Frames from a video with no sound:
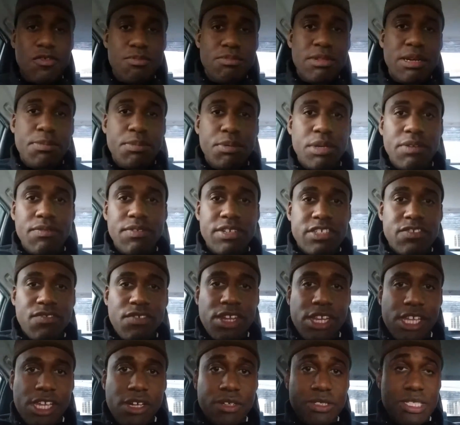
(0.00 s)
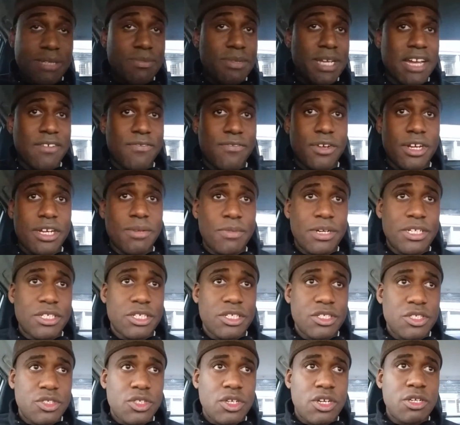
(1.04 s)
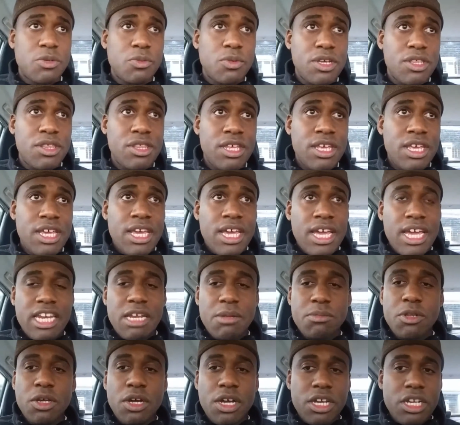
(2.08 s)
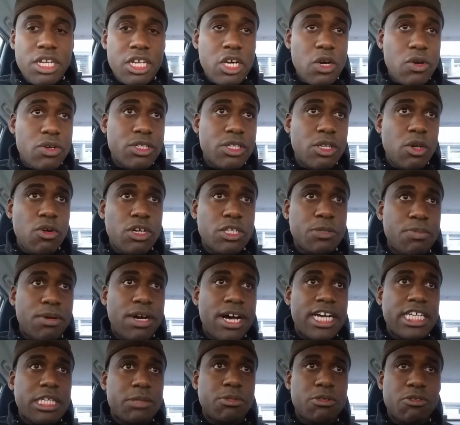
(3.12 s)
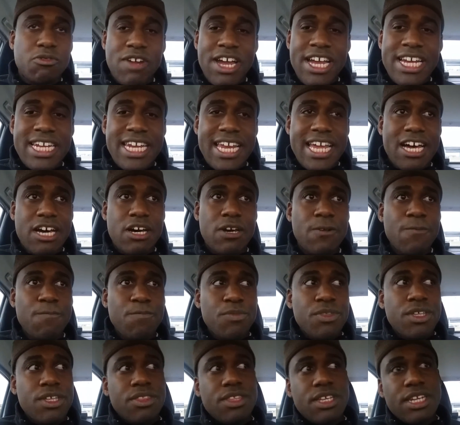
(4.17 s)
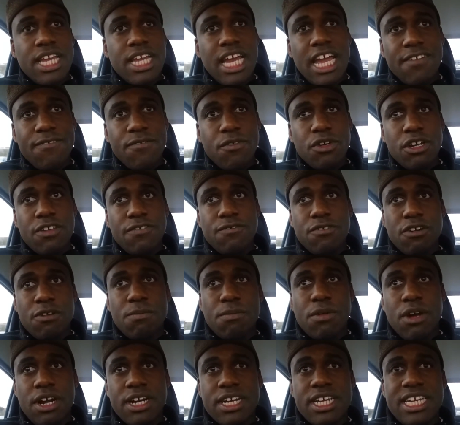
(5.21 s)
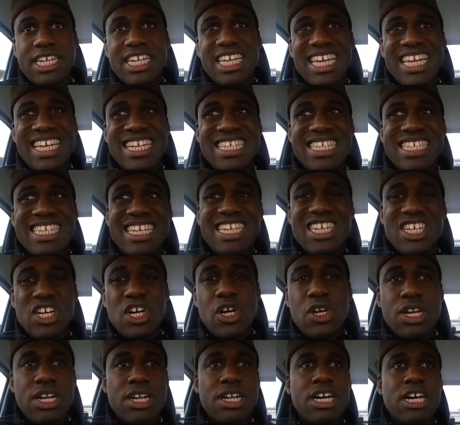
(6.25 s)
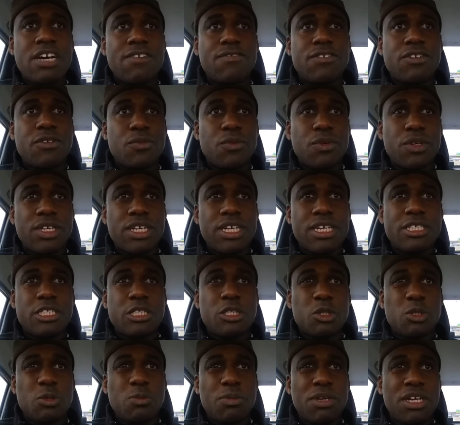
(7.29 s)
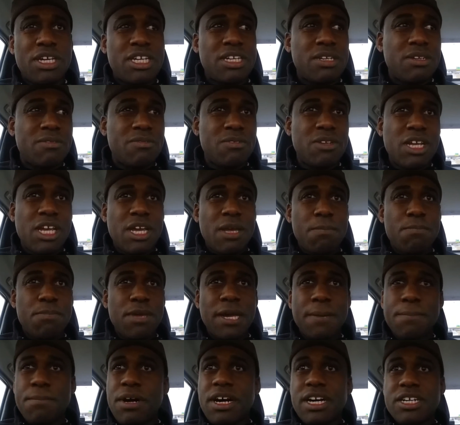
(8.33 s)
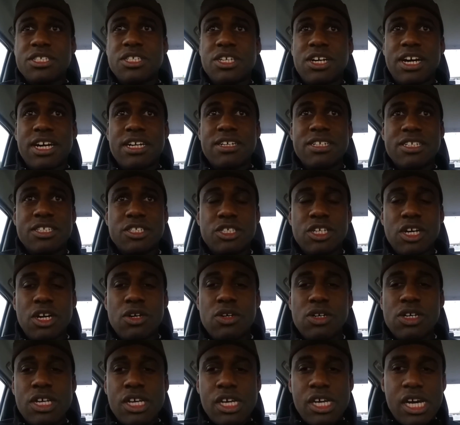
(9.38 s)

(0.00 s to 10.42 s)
from my previous videos, I'm not very much concerned with. And I'm looking to go as low as possible. Right now, the 944 market isn't good enough to really spend big bucks on. So